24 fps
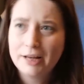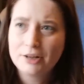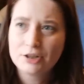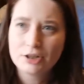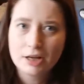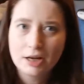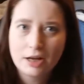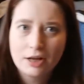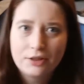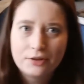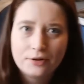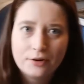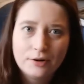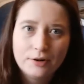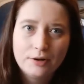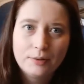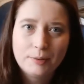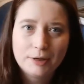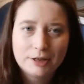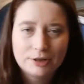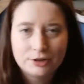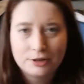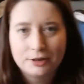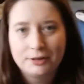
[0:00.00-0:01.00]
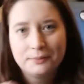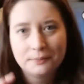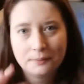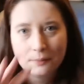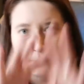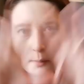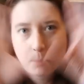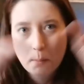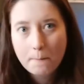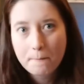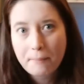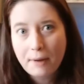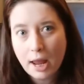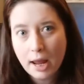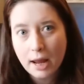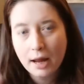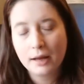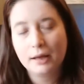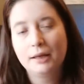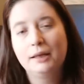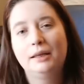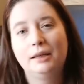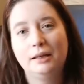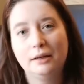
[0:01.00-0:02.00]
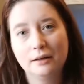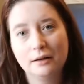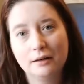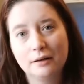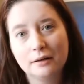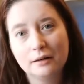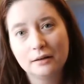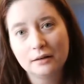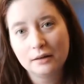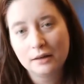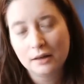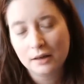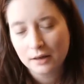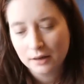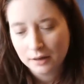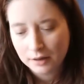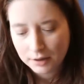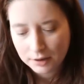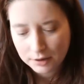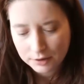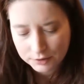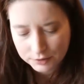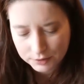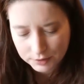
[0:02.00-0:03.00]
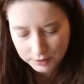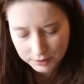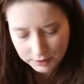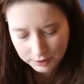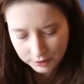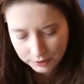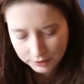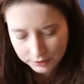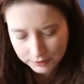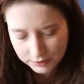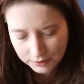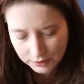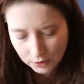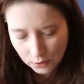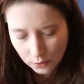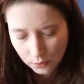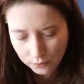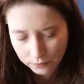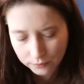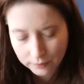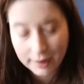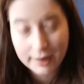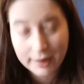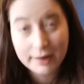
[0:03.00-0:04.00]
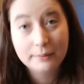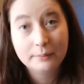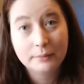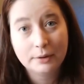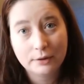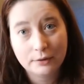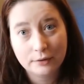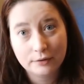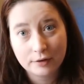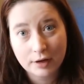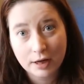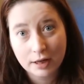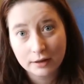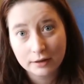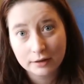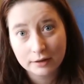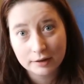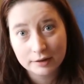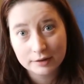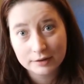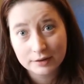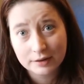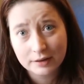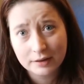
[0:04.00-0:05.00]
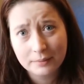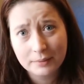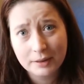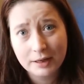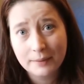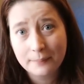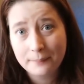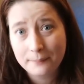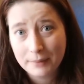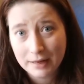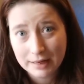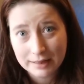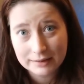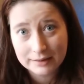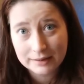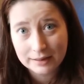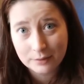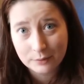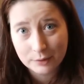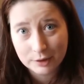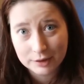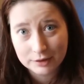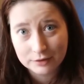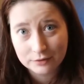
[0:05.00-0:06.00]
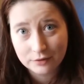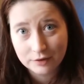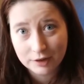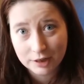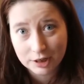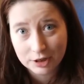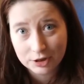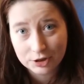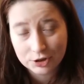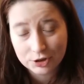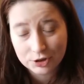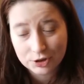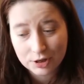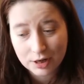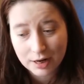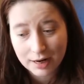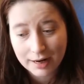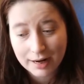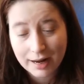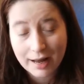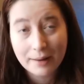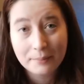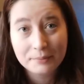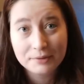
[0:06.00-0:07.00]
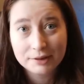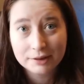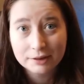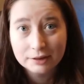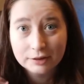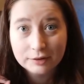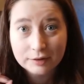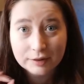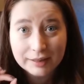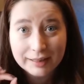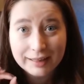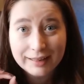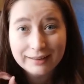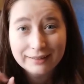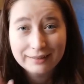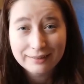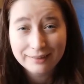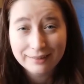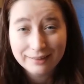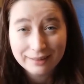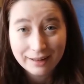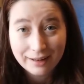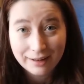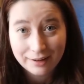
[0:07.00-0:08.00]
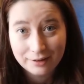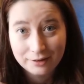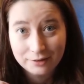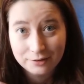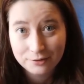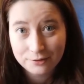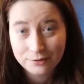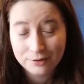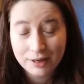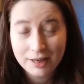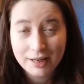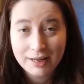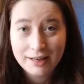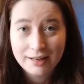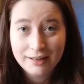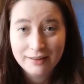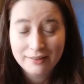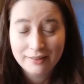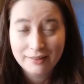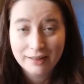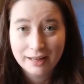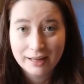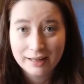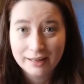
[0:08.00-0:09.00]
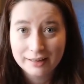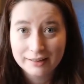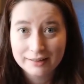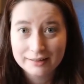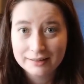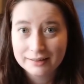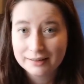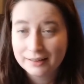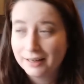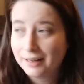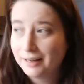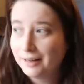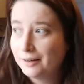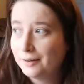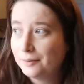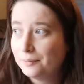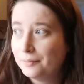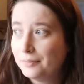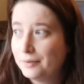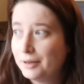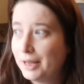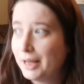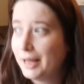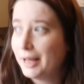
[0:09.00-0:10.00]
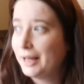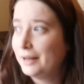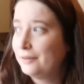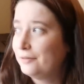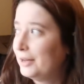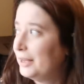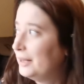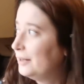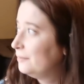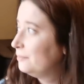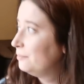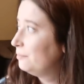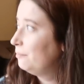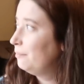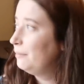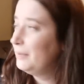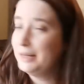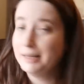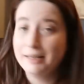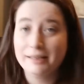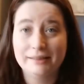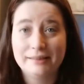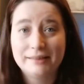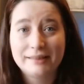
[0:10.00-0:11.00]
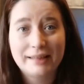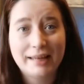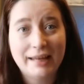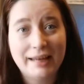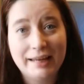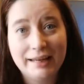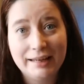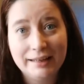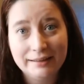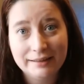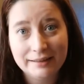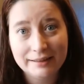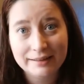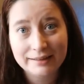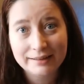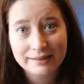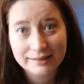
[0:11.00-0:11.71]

actually I'll throw in a picture here so that you can see the whole rainbow of color. It's going to be amazing when it's finished. I absolutely love that Advent mini skein